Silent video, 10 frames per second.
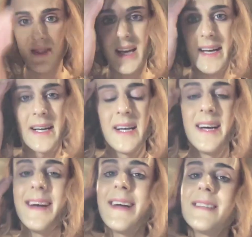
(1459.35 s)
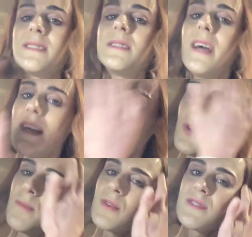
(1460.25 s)
It's like it
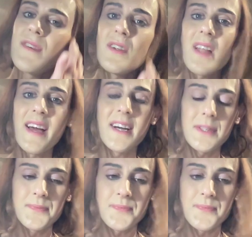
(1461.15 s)
you almost felt like